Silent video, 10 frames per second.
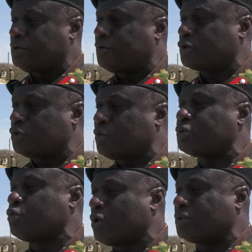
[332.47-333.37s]
give us
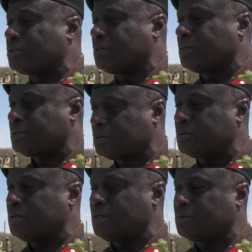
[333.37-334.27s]
what we want. So
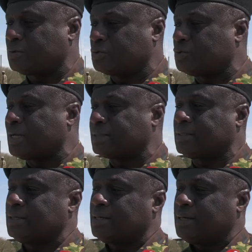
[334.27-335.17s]
it was good that
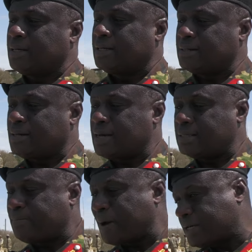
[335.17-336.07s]

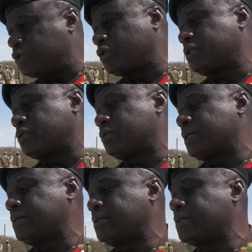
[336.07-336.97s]
the package was
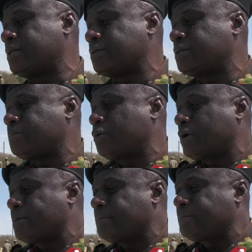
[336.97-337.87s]
included in this, in this program.